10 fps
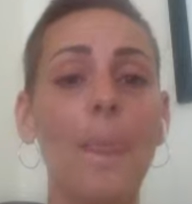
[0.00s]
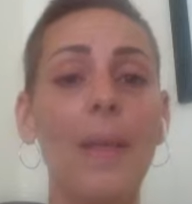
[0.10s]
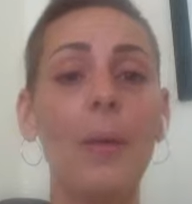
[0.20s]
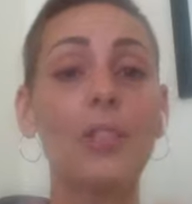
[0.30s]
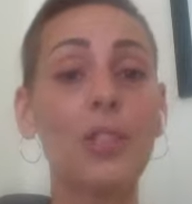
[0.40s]

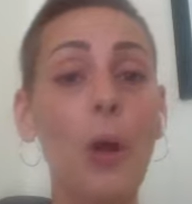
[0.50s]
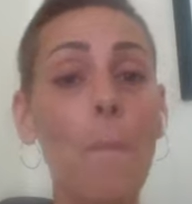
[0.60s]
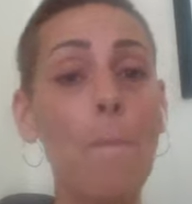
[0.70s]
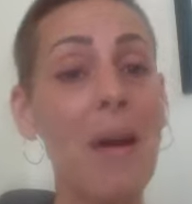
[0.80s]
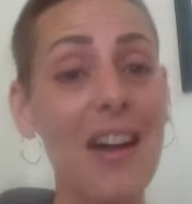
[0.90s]
it was so
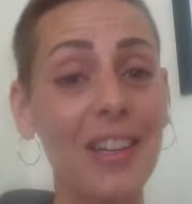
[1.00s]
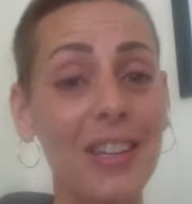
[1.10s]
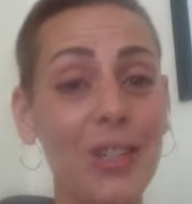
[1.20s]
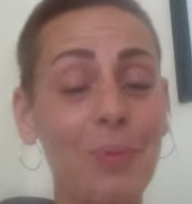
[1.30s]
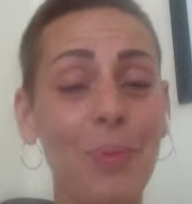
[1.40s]

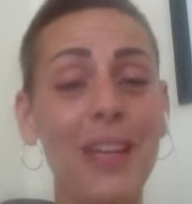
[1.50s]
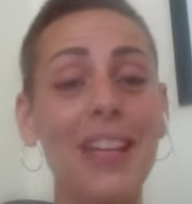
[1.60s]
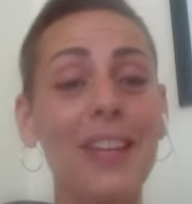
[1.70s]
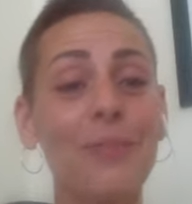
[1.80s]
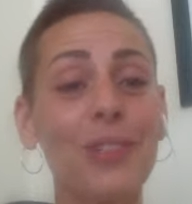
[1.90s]
much but
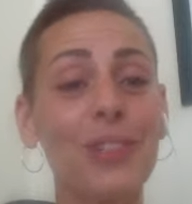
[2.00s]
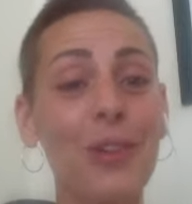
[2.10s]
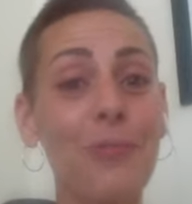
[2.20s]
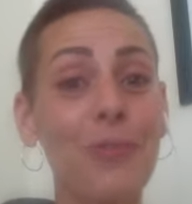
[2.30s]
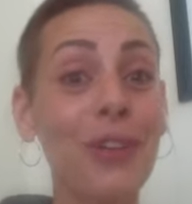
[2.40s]
it was
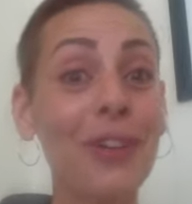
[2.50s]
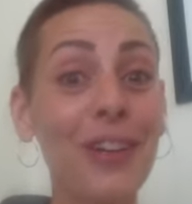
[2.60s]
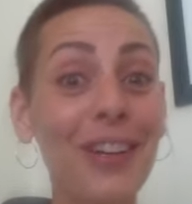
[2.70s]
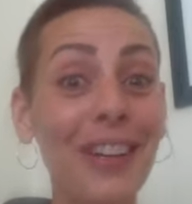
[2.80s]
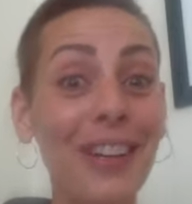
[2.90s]
so
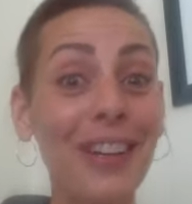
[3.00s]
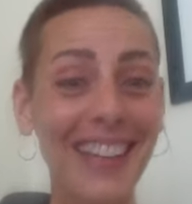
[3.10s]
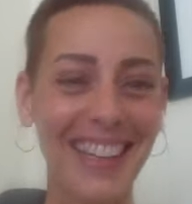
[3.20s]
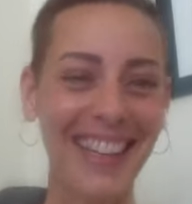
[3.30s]
good